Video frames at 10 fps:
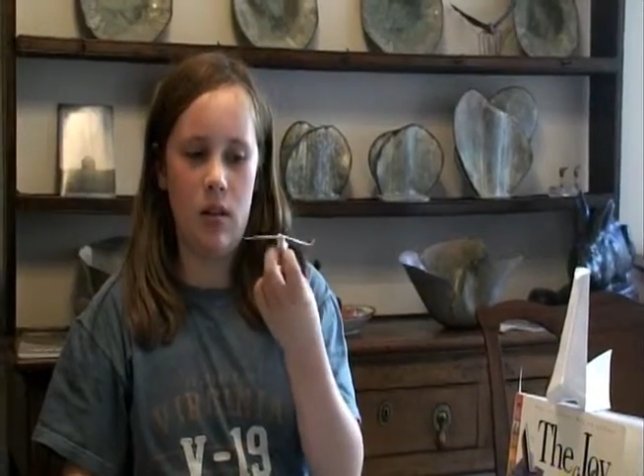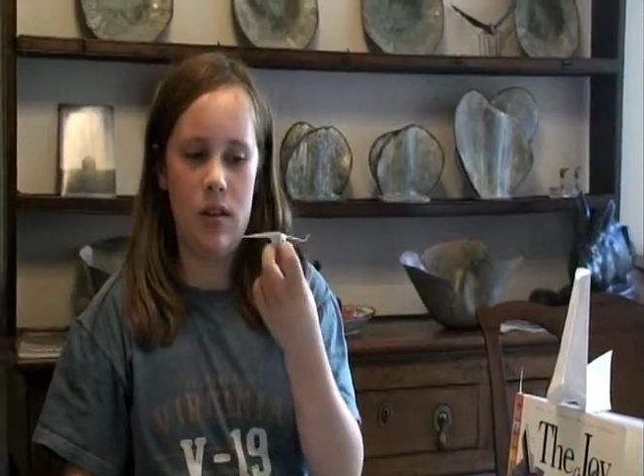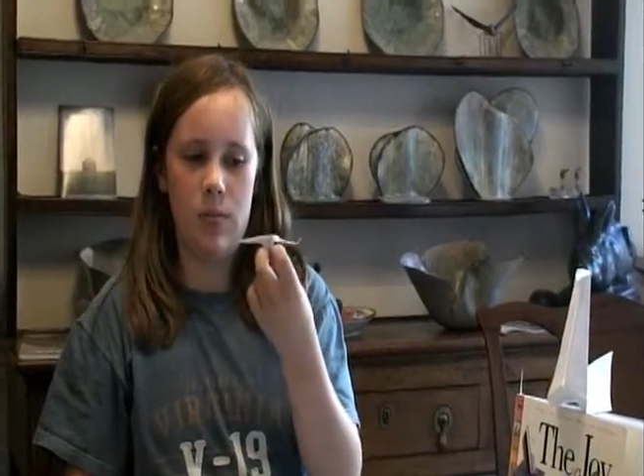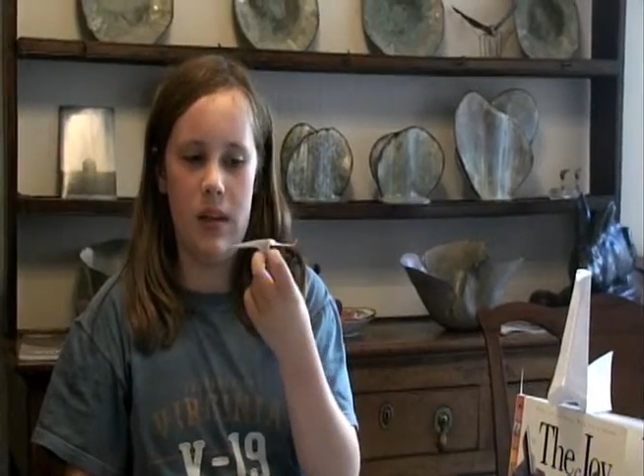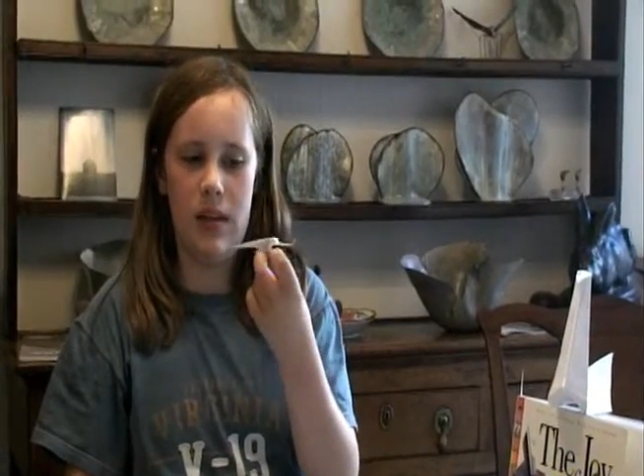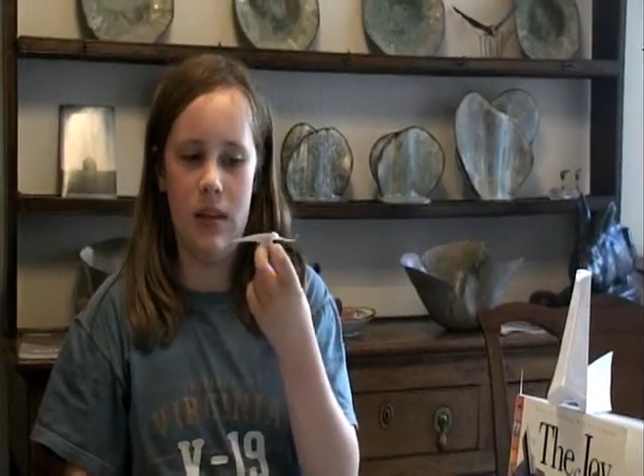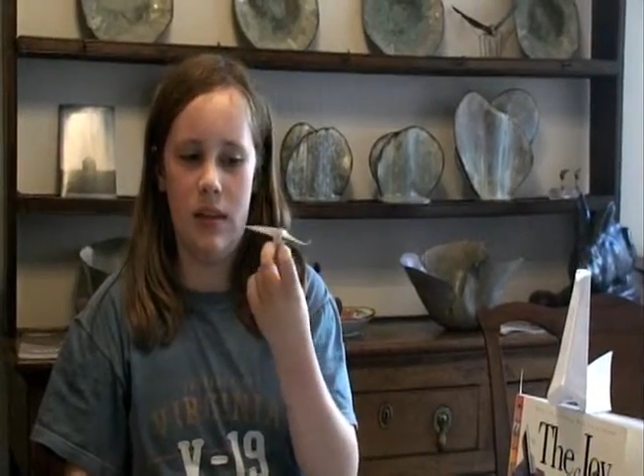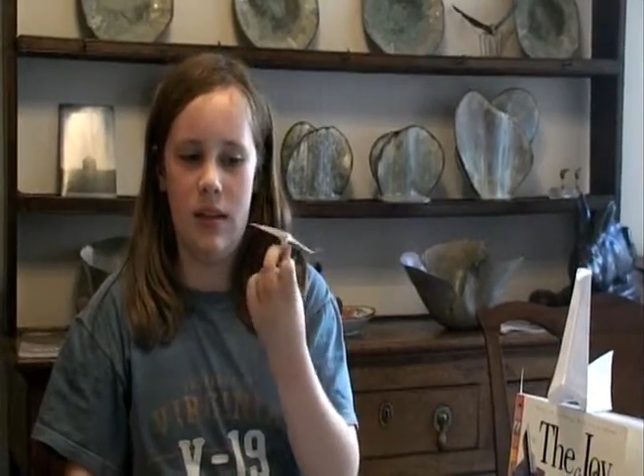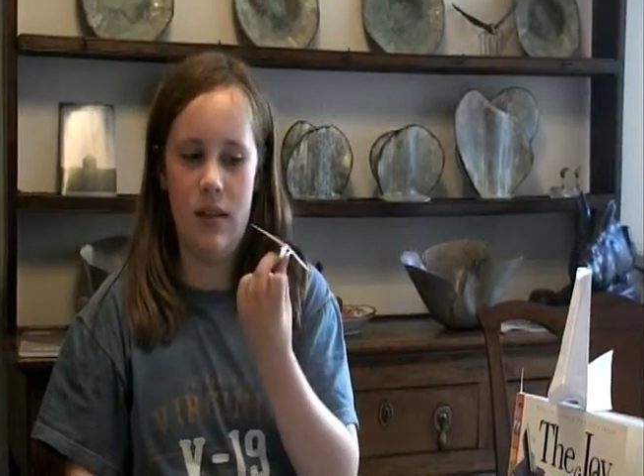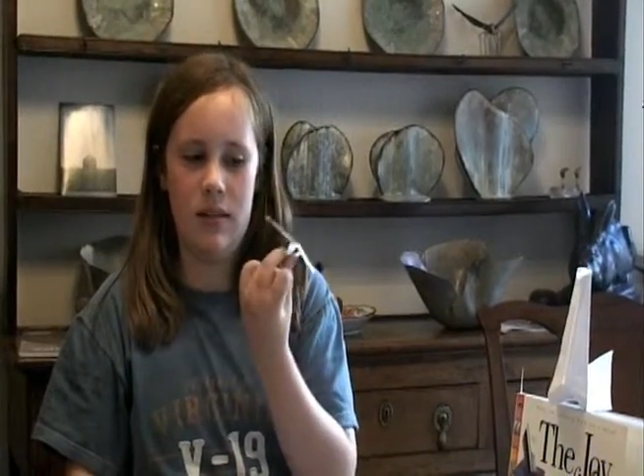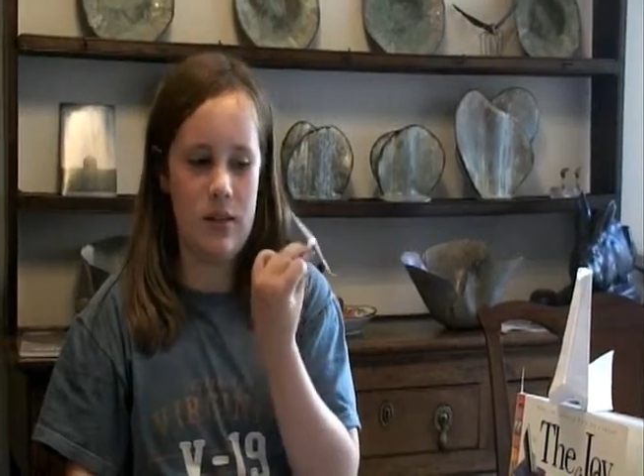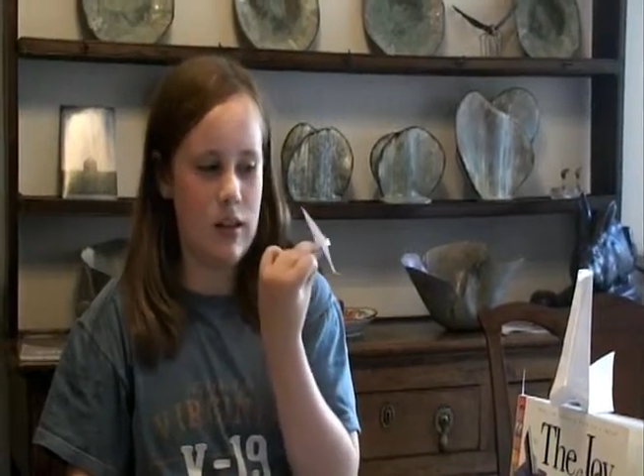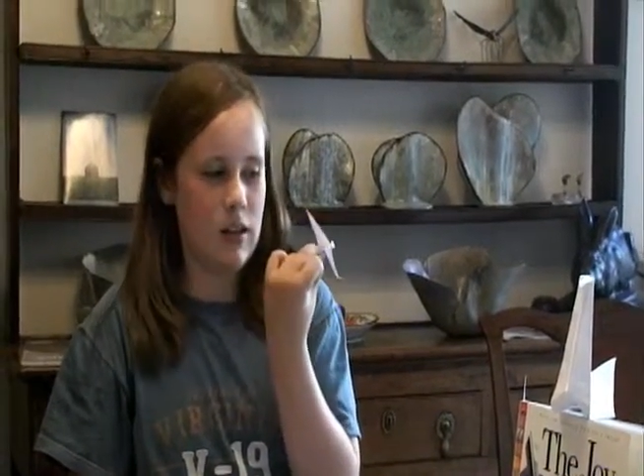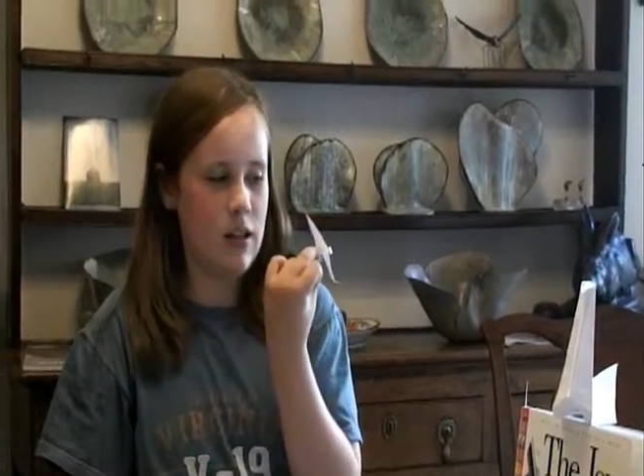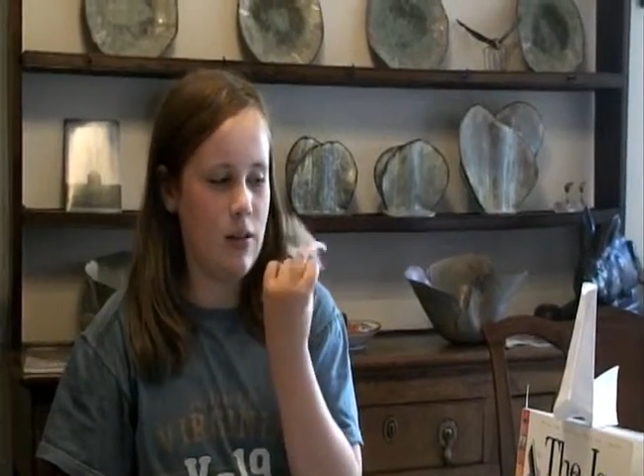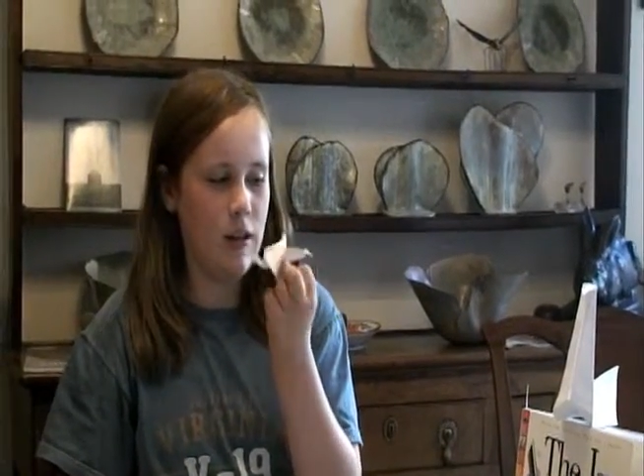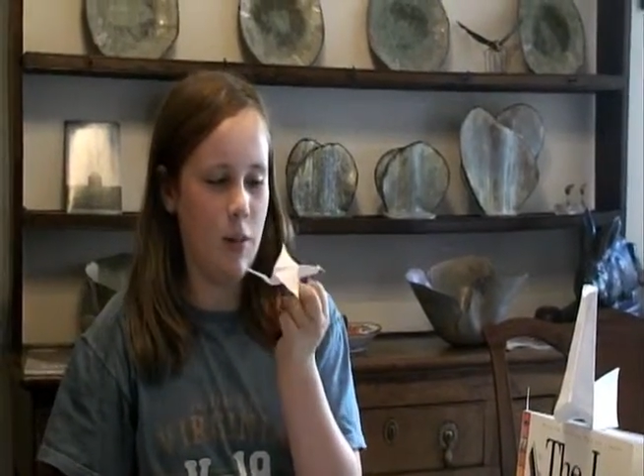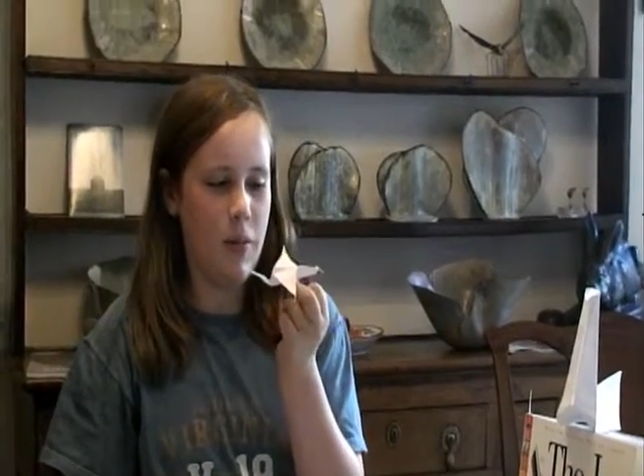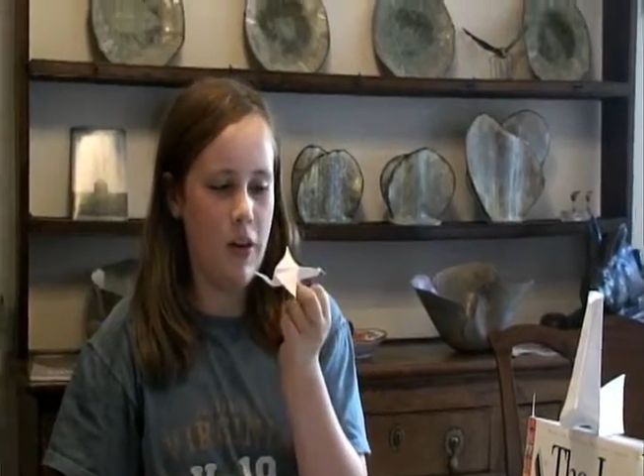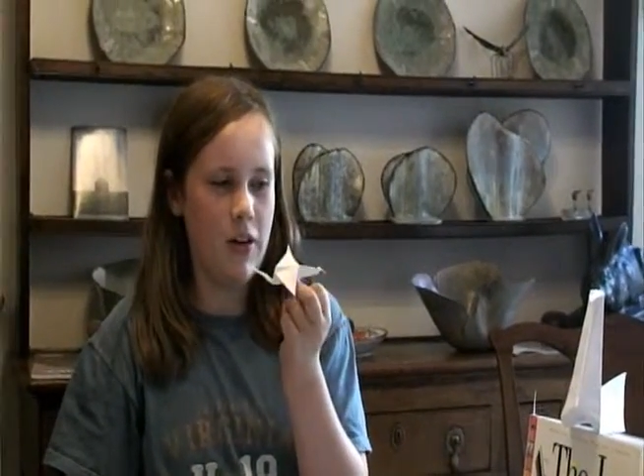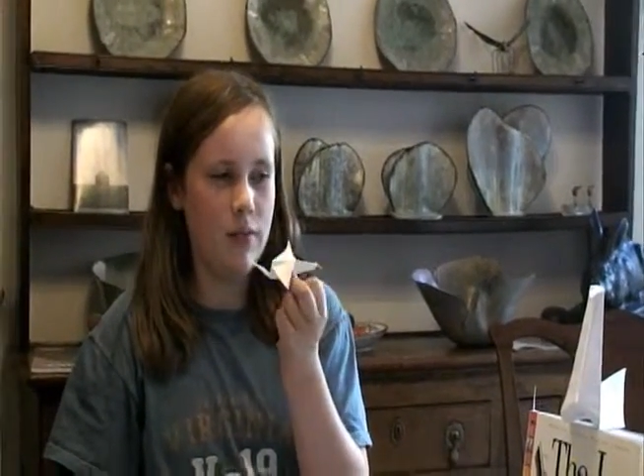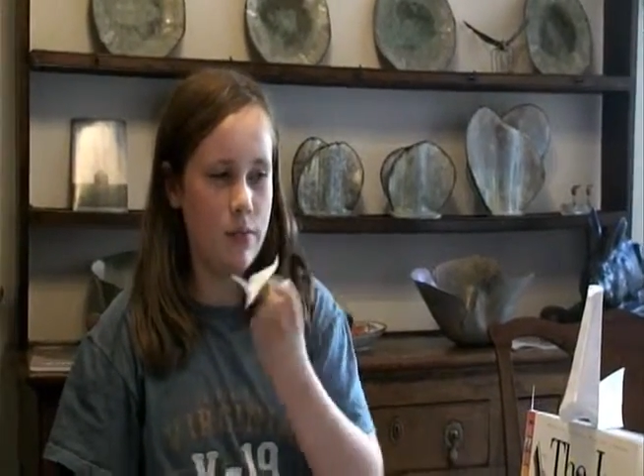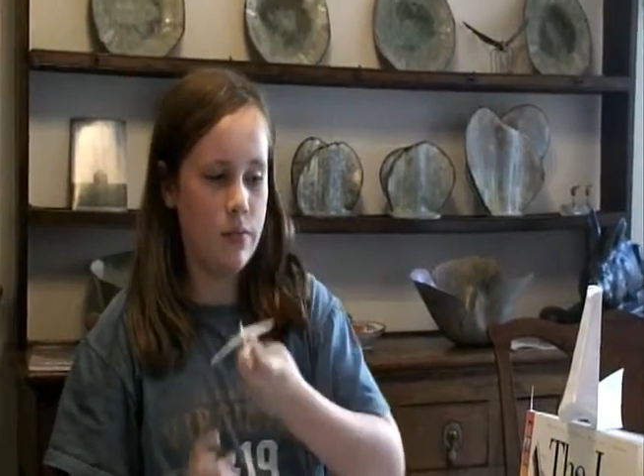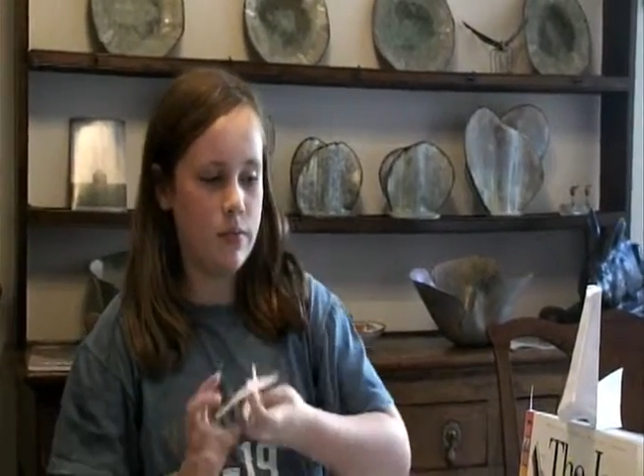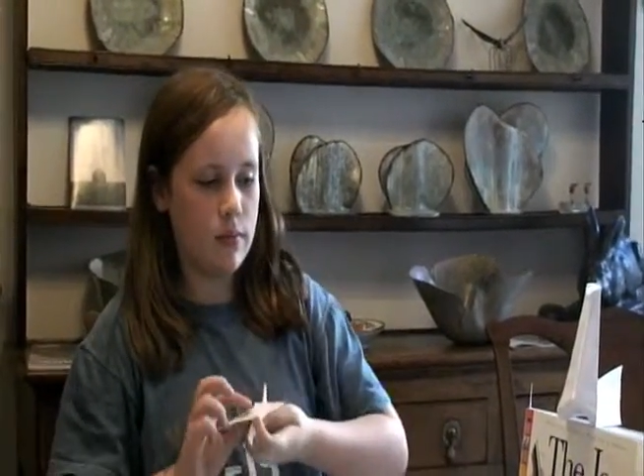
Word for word: so I just made it this as a little bird.